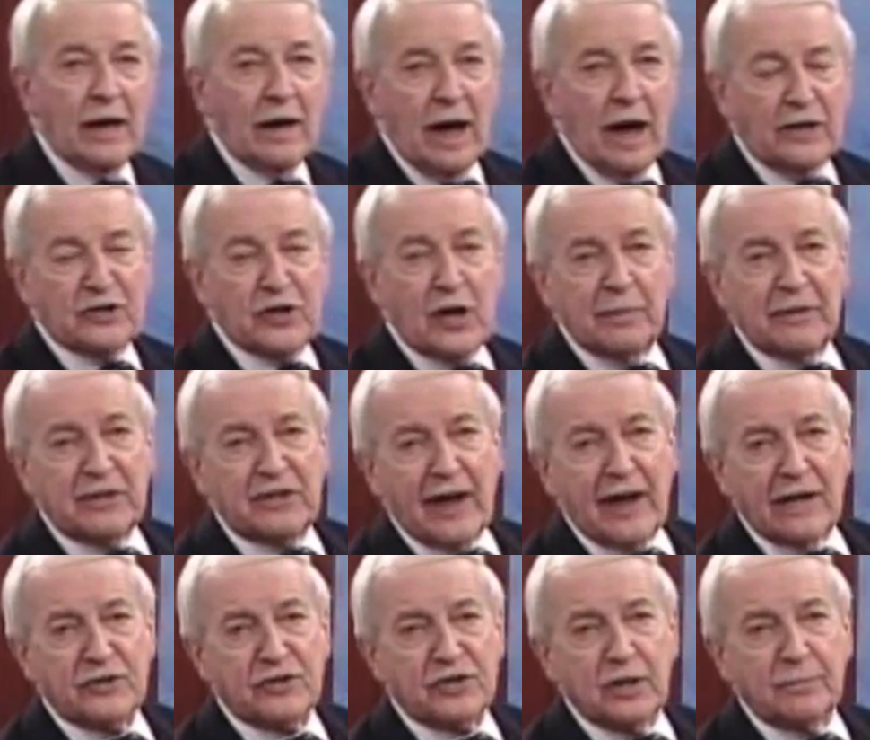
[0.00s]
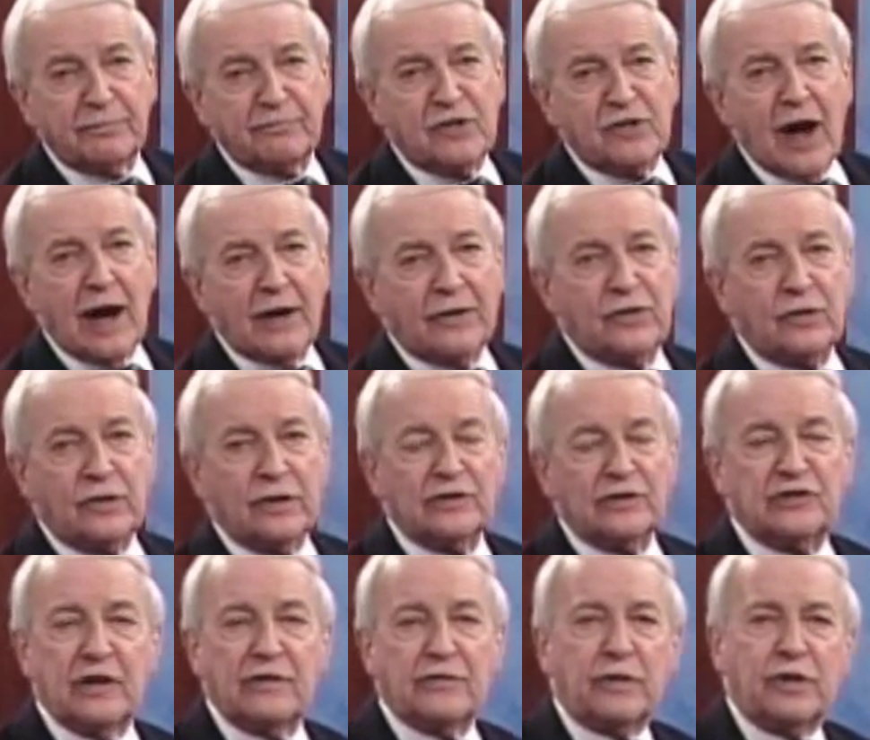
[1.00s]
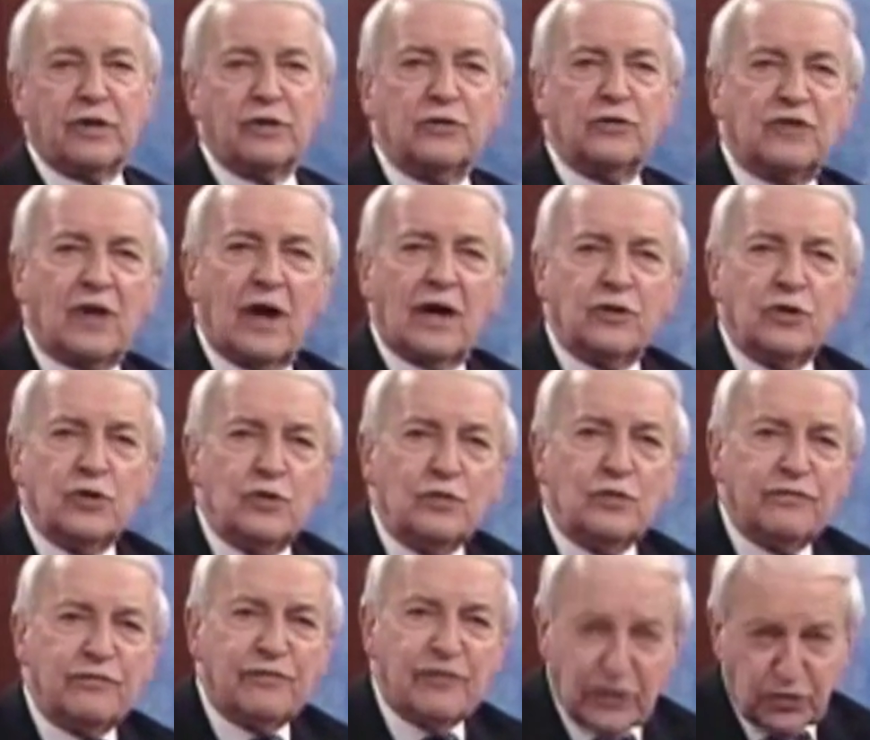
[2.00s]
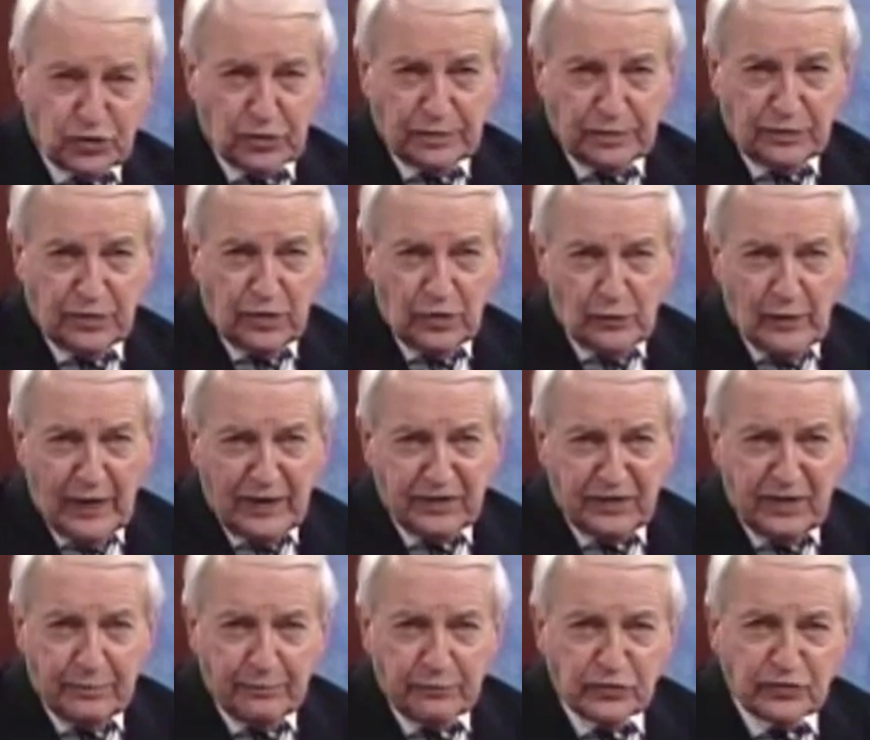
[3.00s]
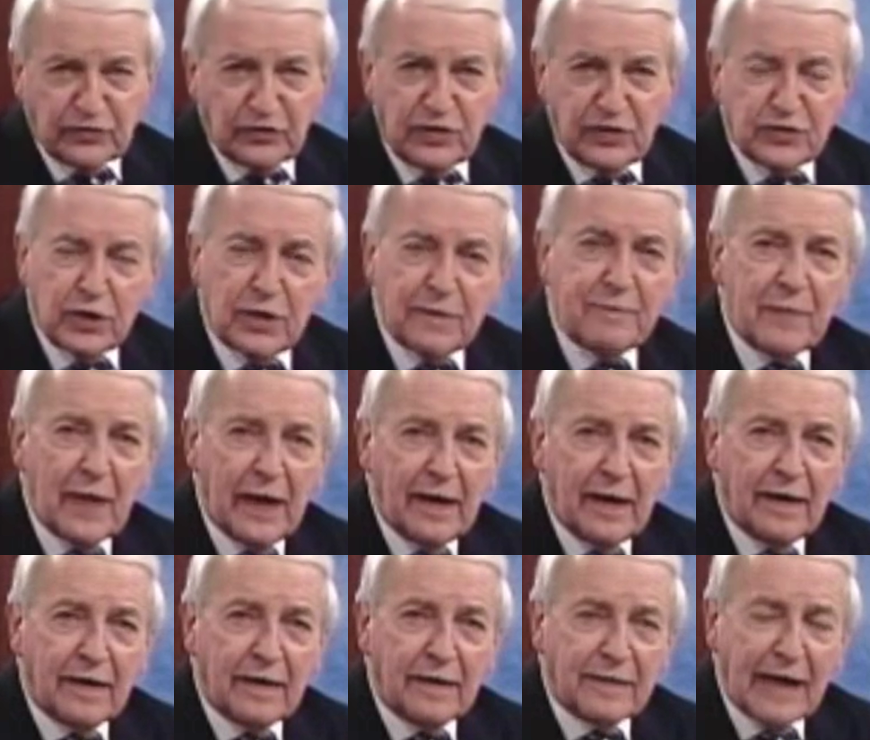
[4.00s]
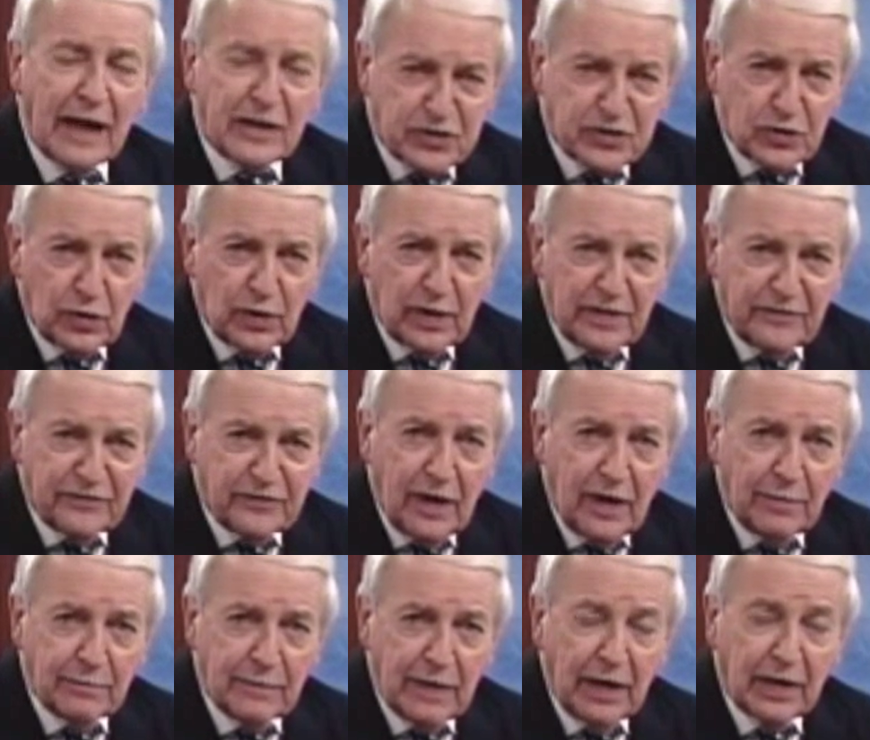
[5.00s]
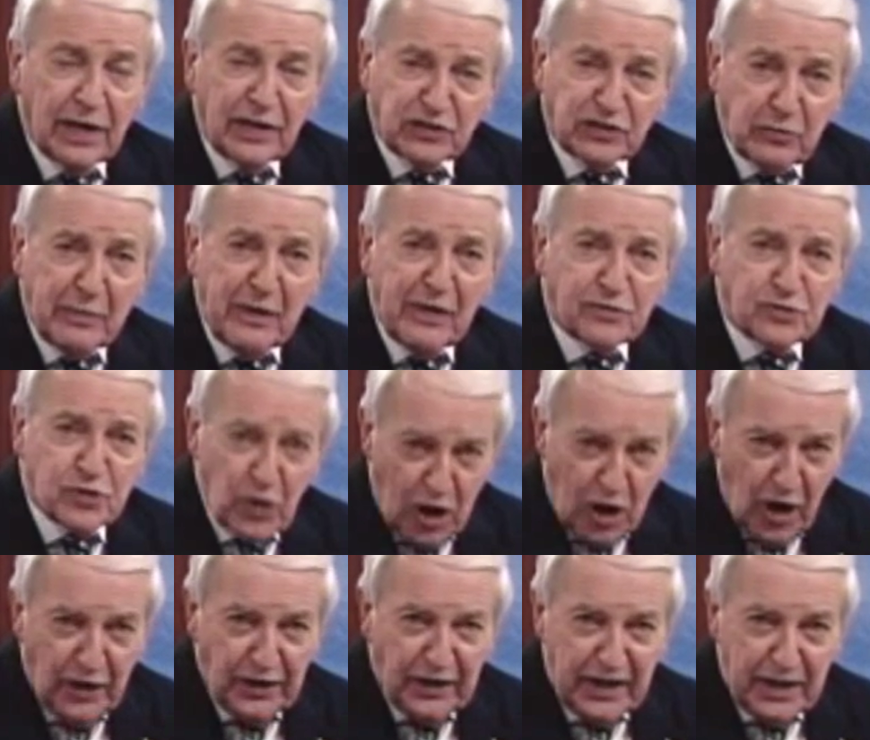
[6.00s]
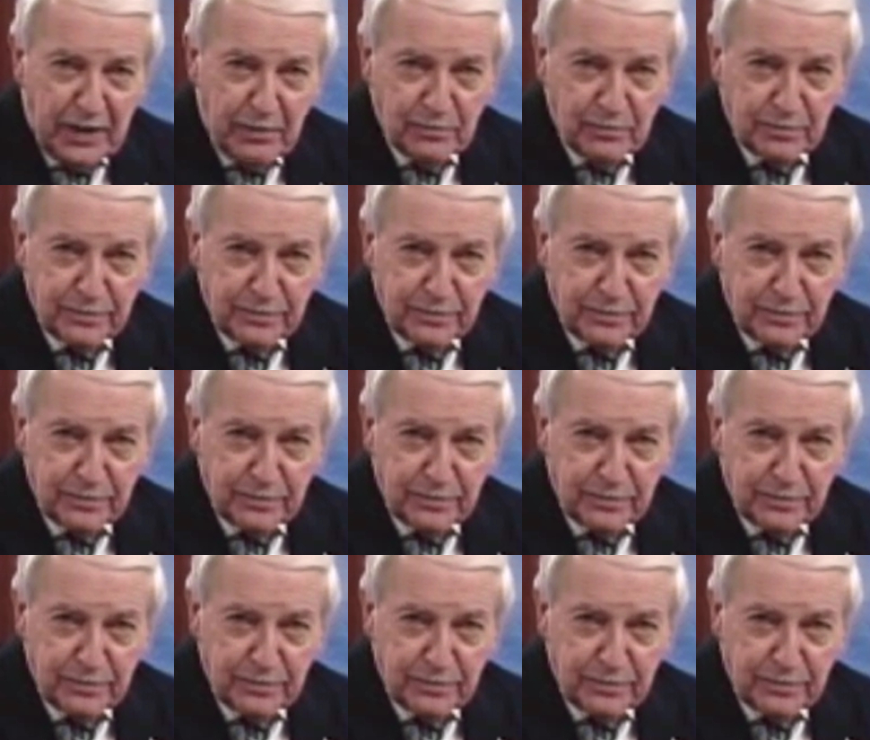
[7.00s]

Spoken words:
A Shelby Township doctor has introduced a new vision-correcting procedure. That story from Elizabeth Gilardi.